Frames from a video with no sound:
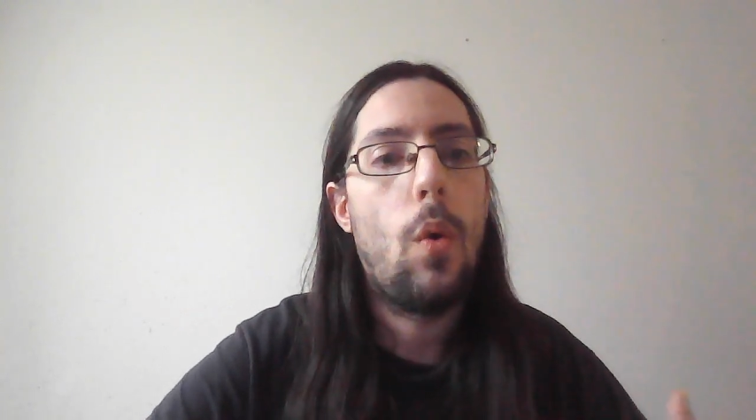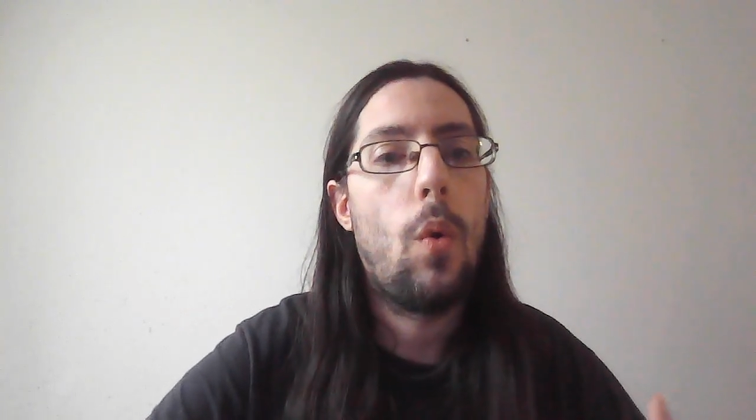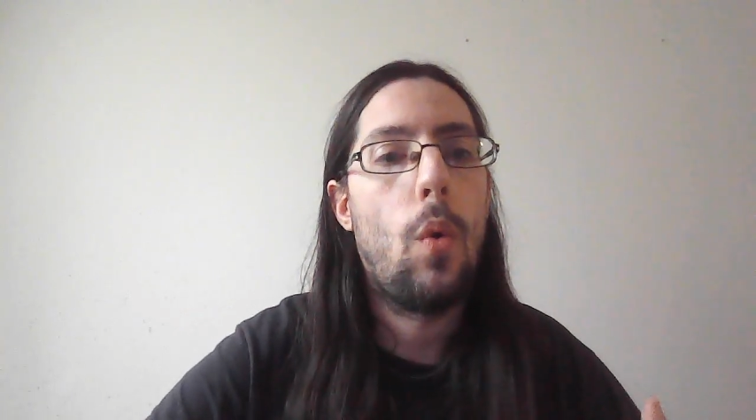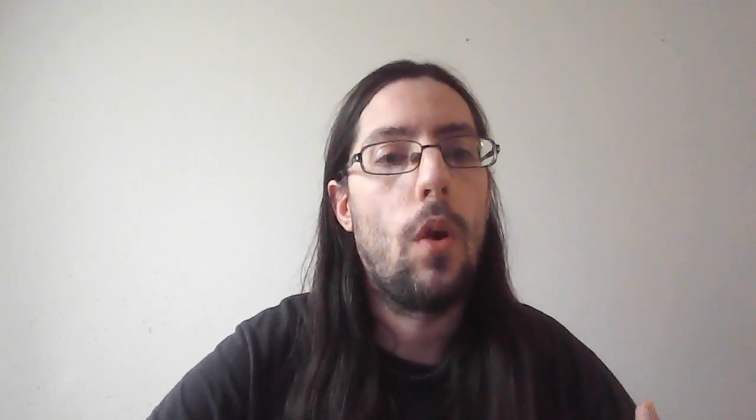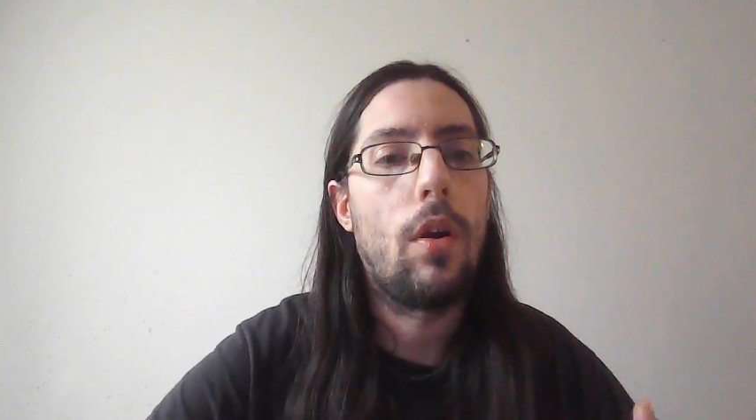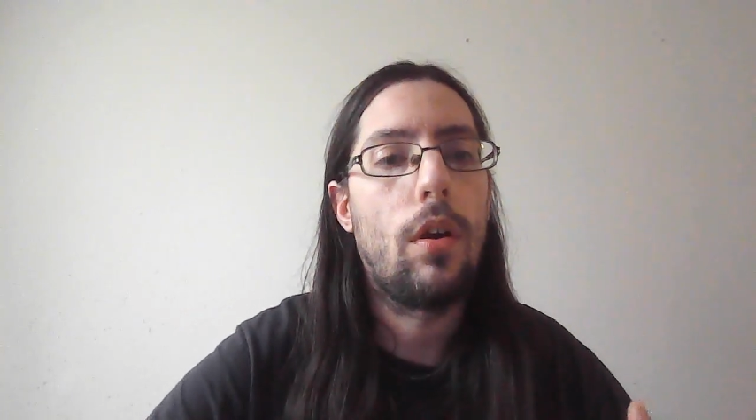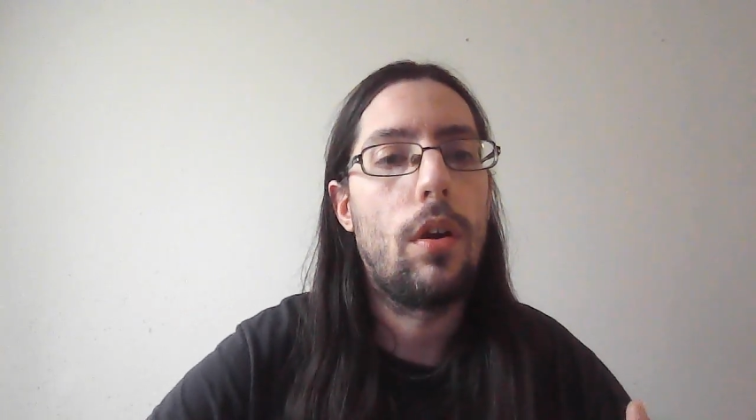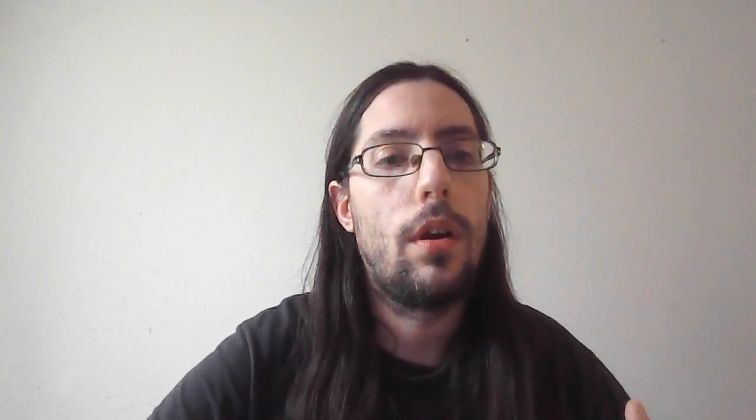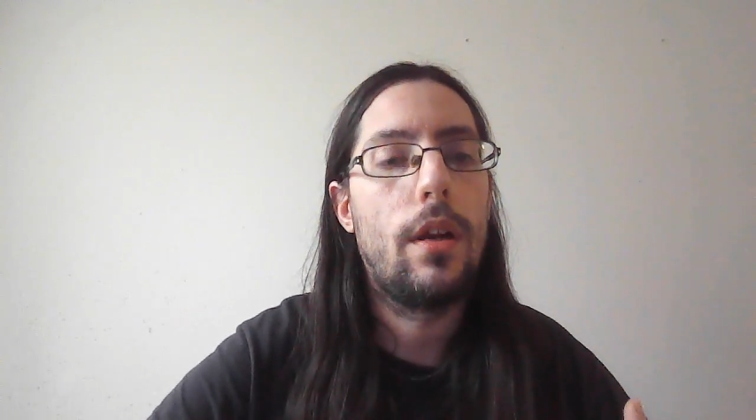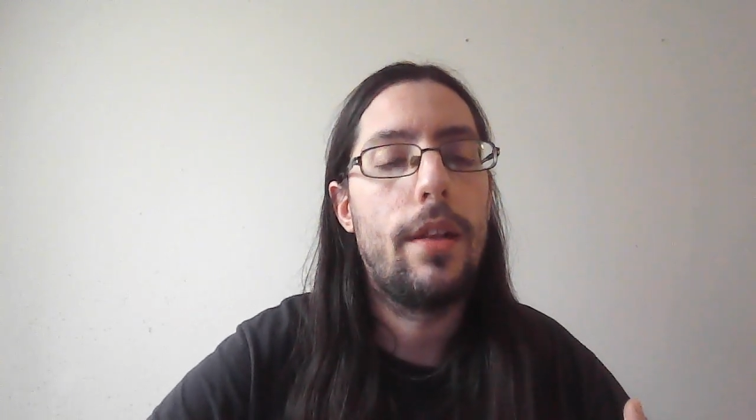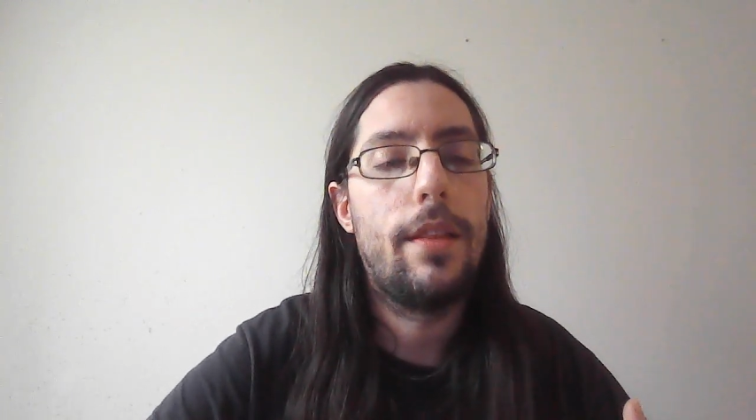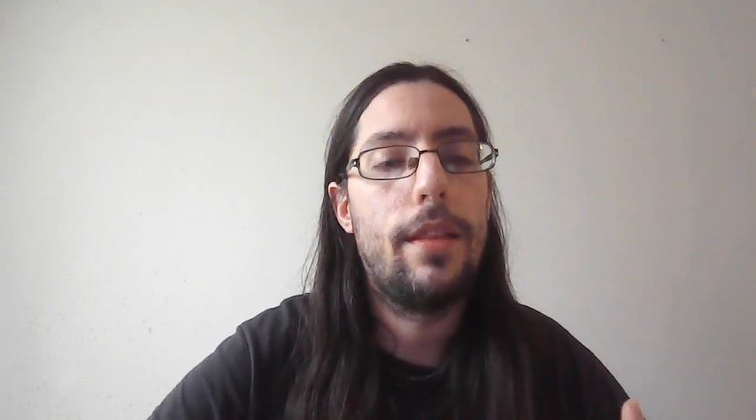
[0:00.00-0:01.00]
or
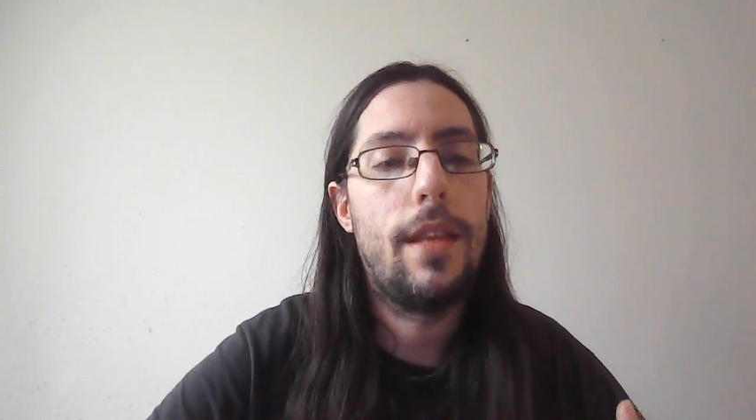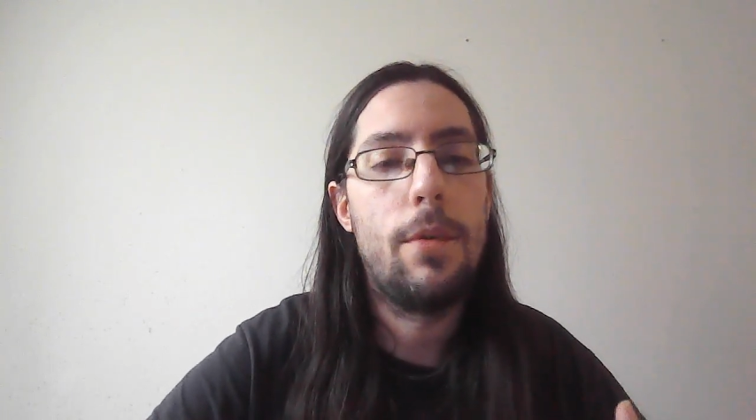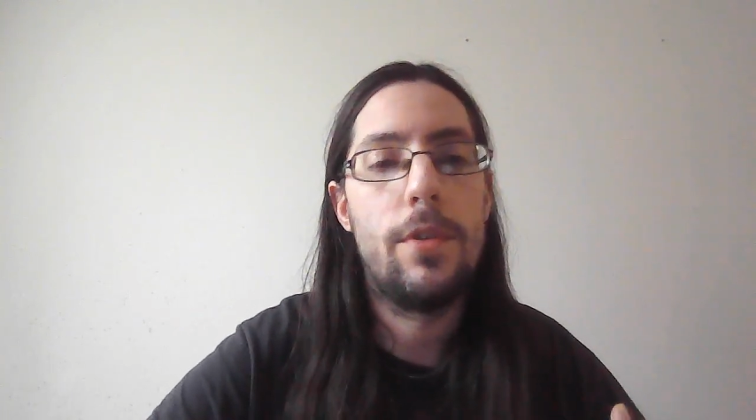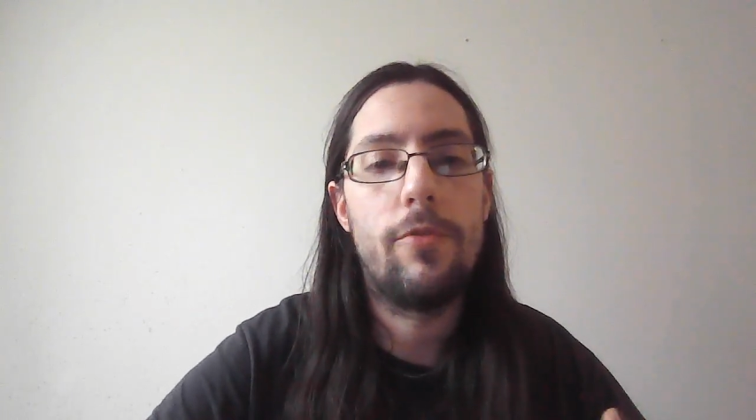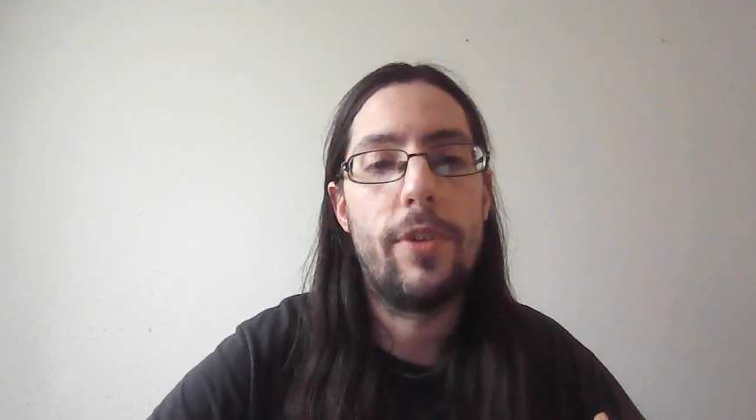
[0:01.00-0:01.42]
it was